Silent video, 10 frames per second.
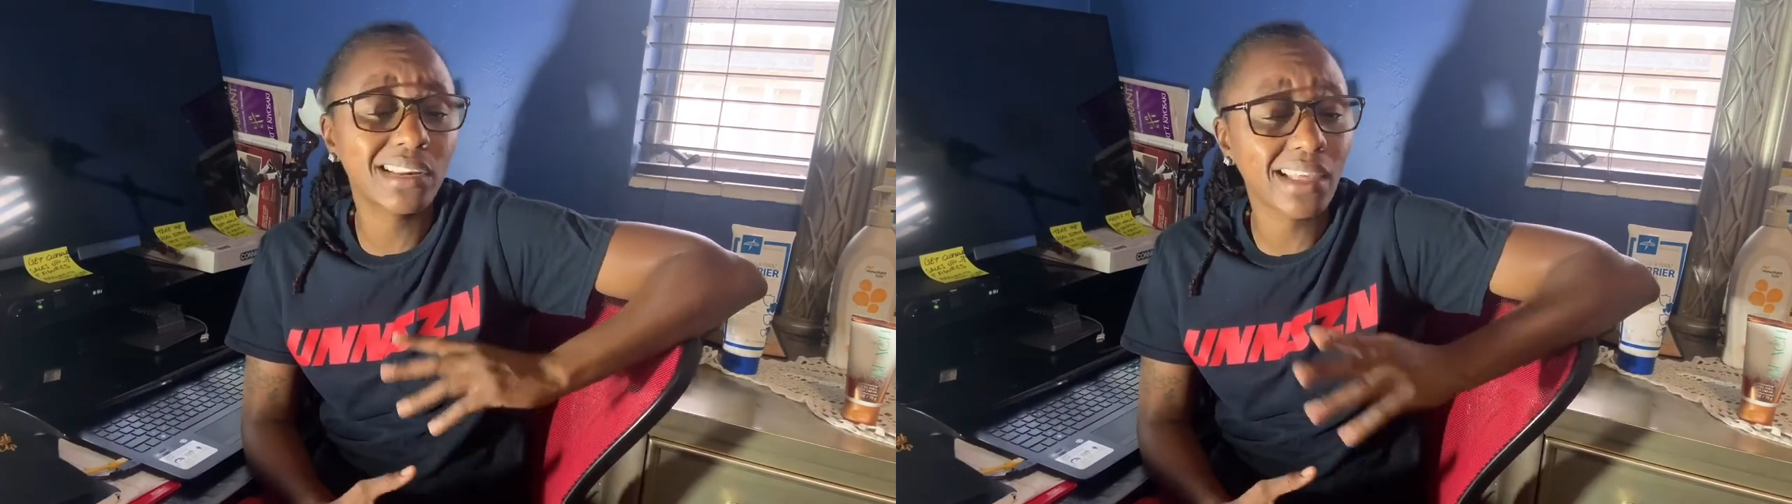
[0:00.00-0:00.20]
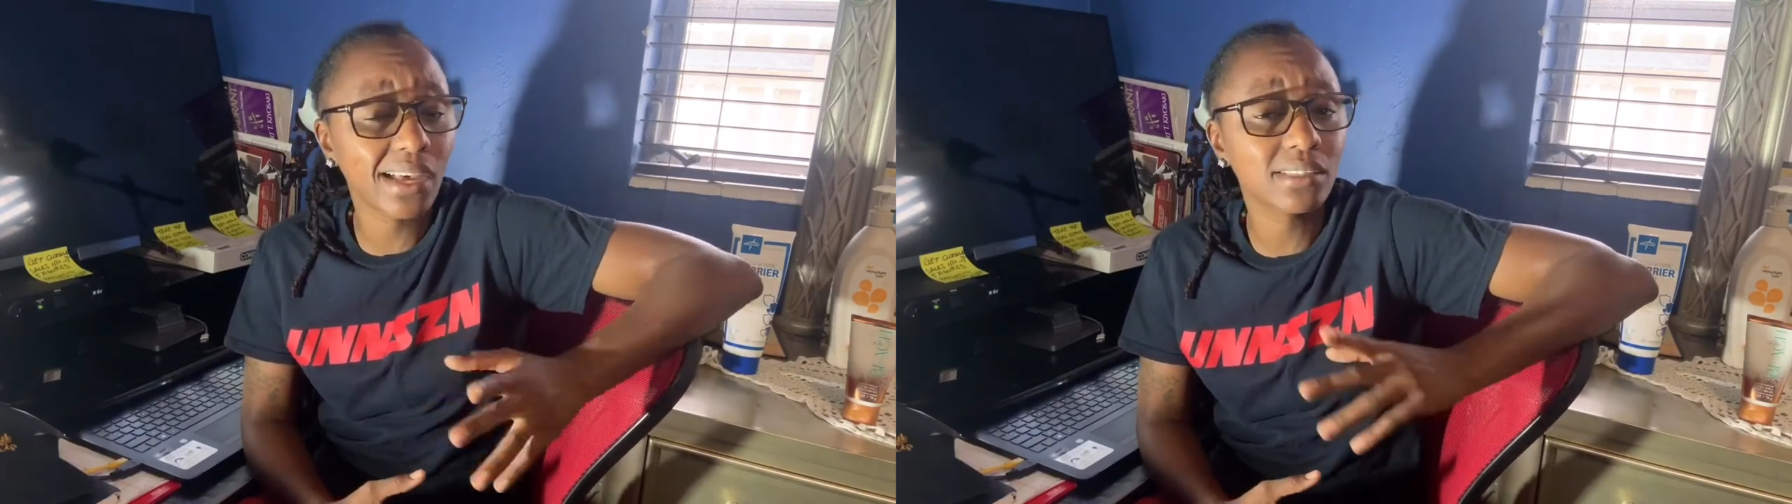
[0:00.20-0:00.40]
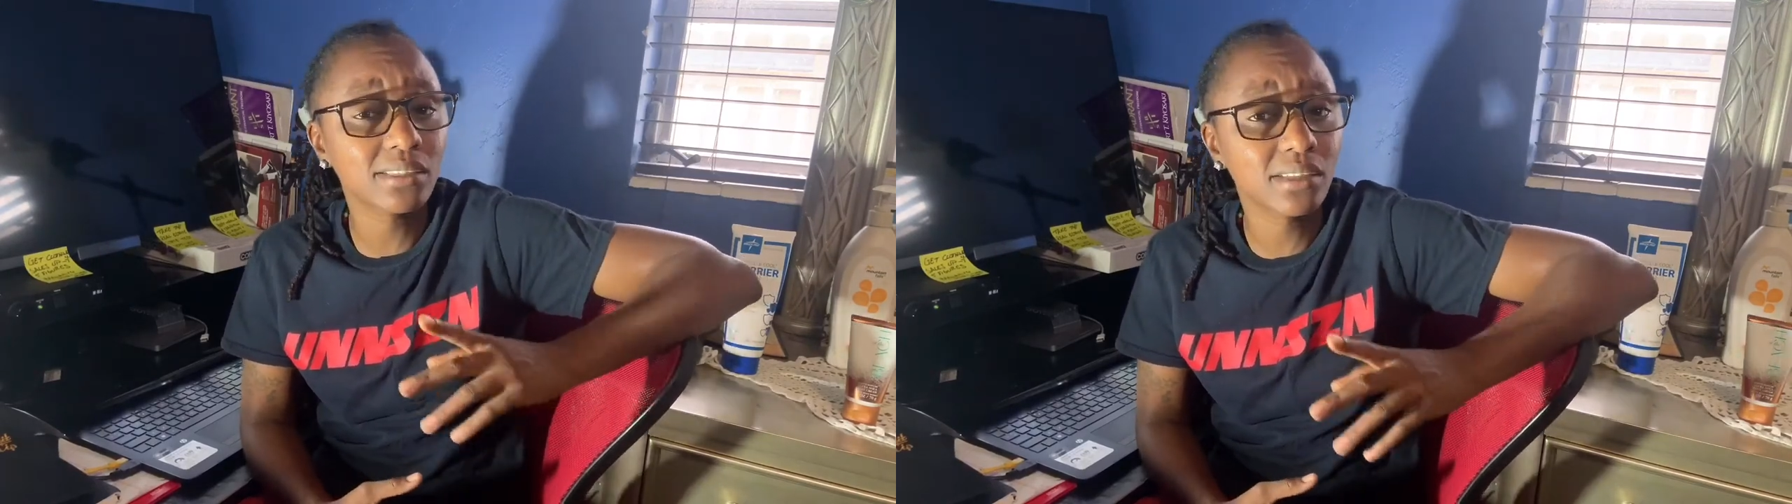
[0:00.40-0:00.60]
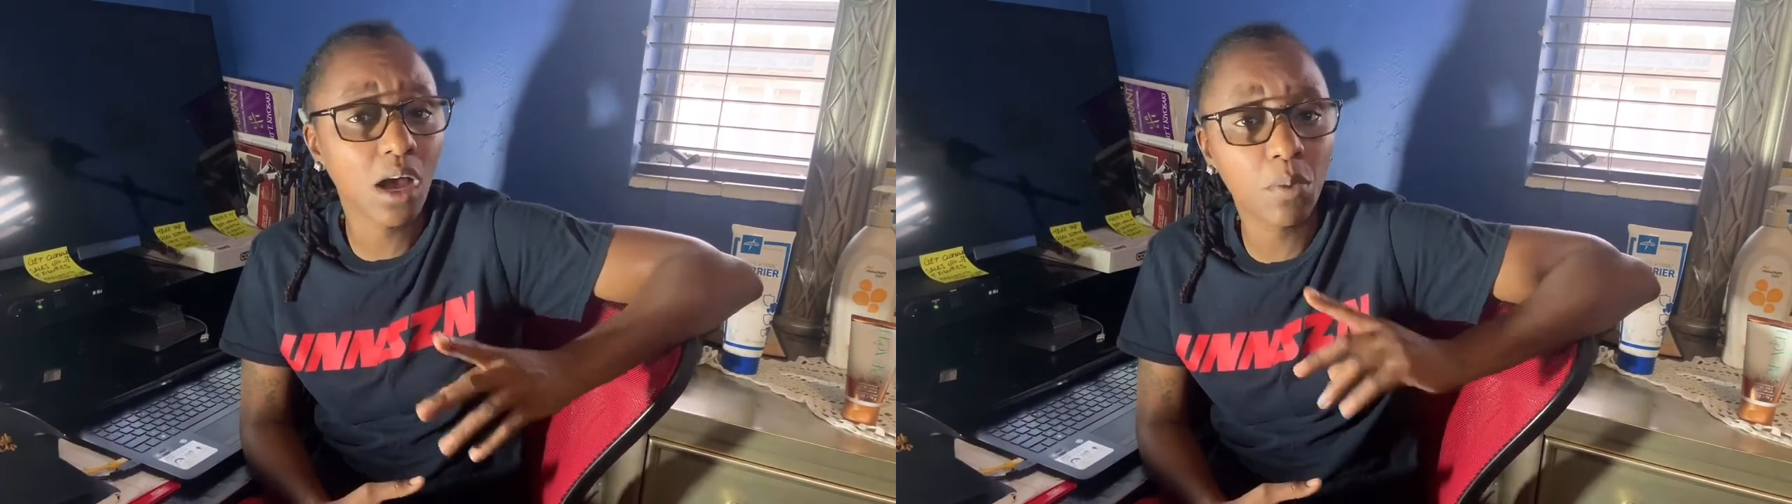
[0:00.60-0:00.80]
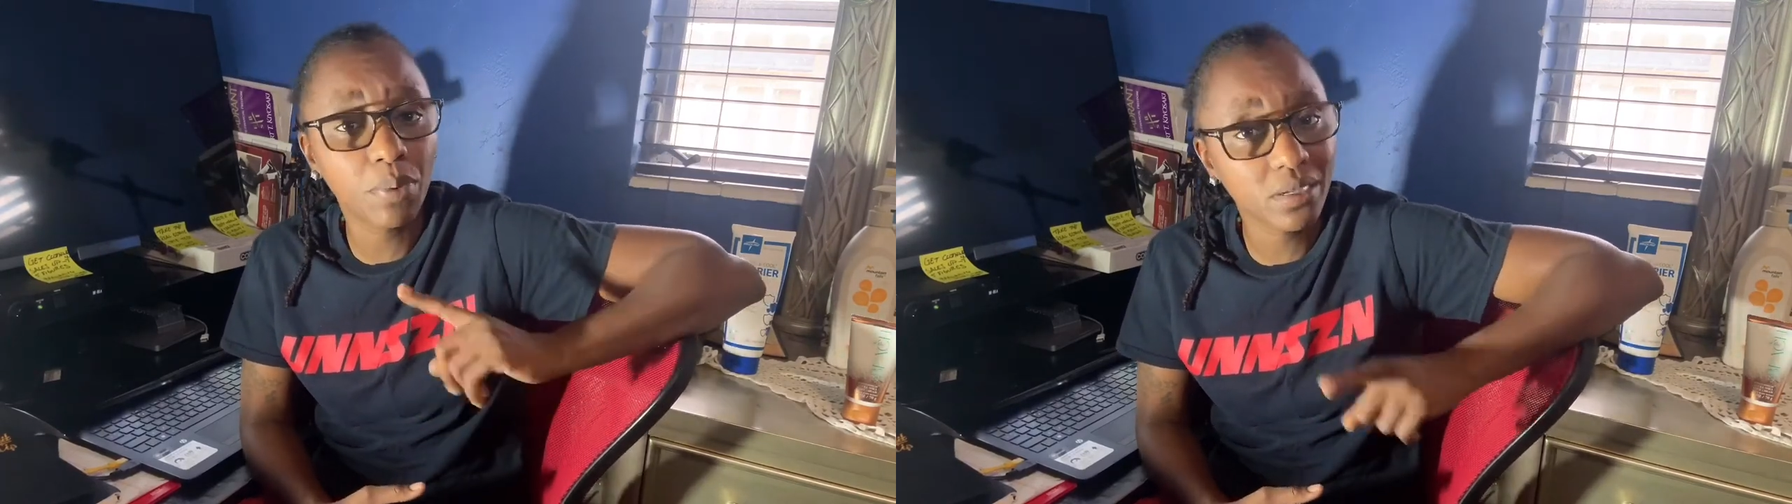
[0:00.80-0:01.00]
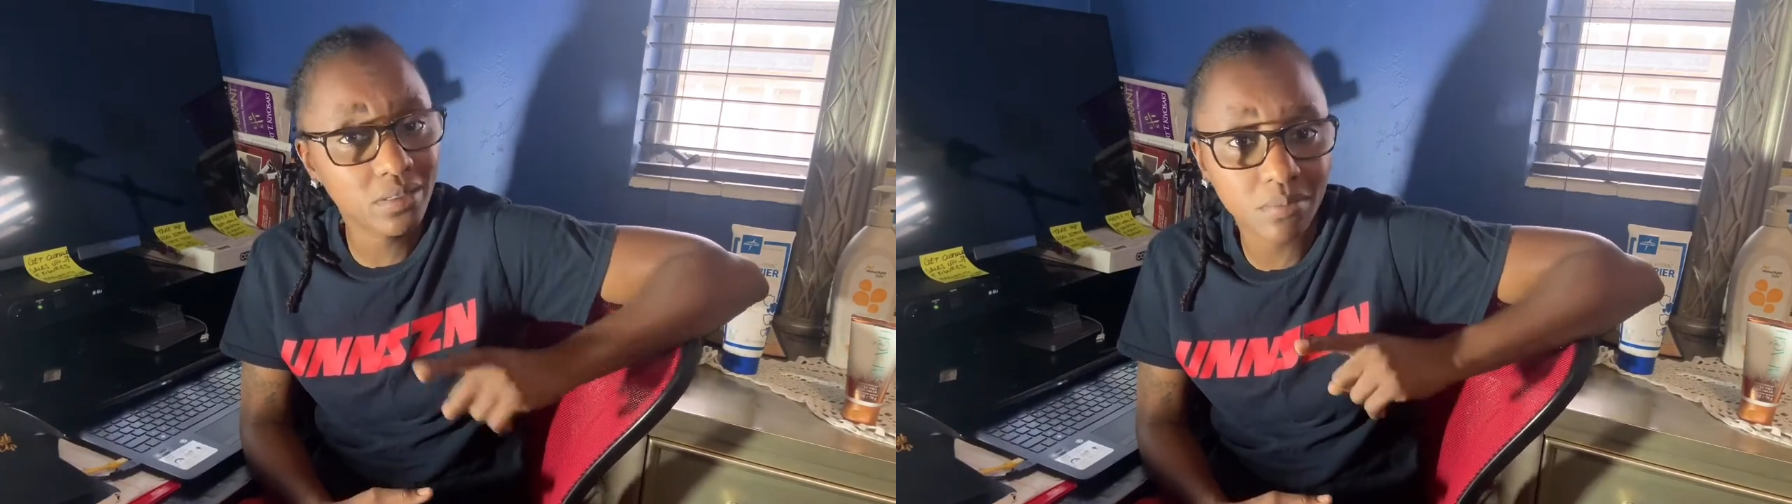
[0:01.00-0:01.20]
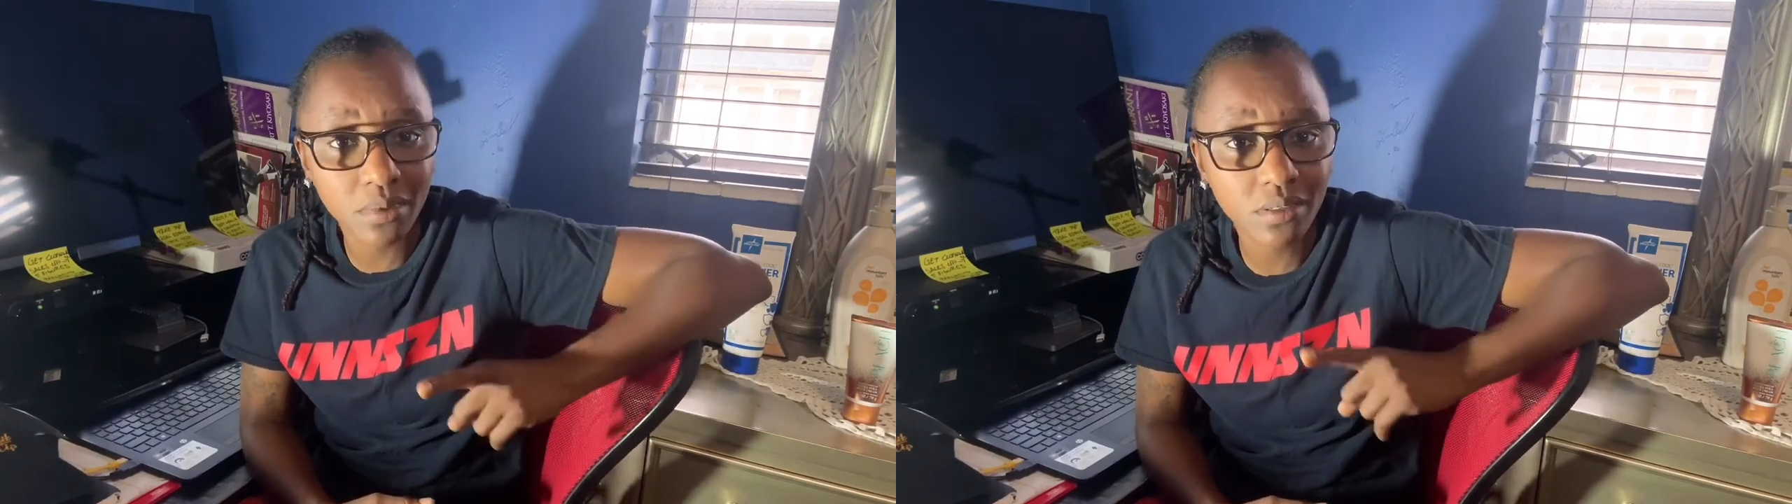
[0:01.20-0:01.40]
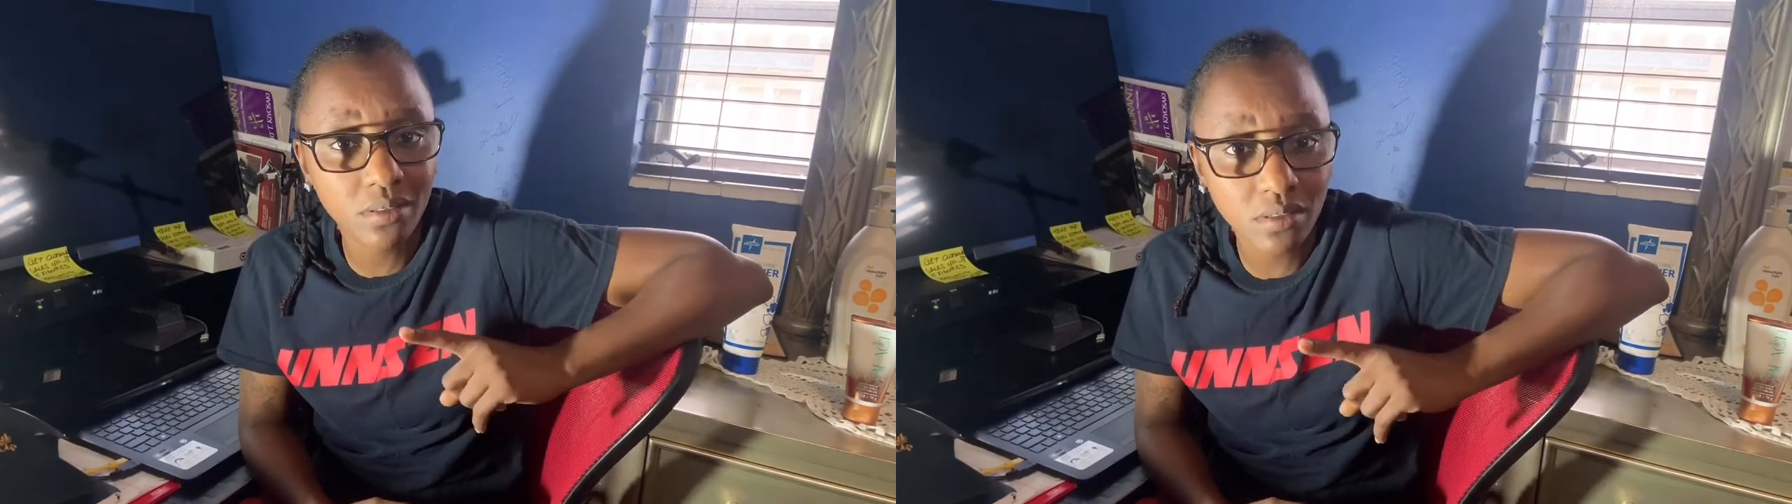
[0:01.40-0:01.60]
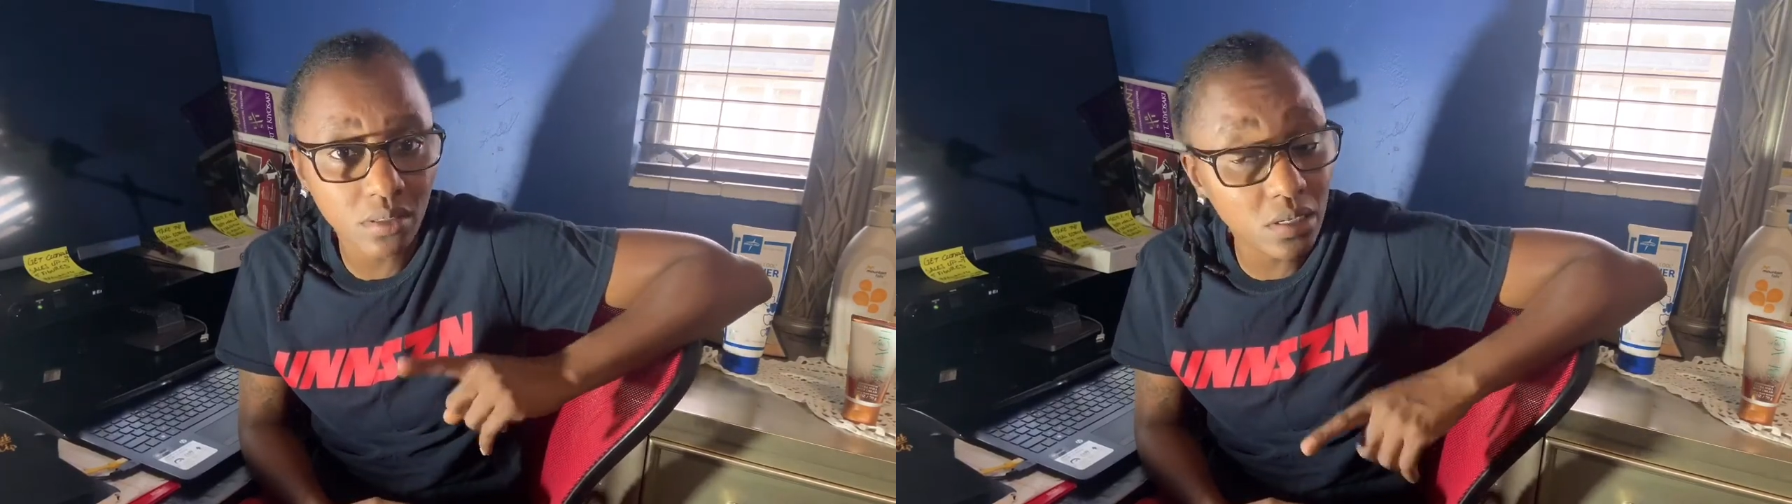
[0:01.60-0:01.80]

that's how pessimists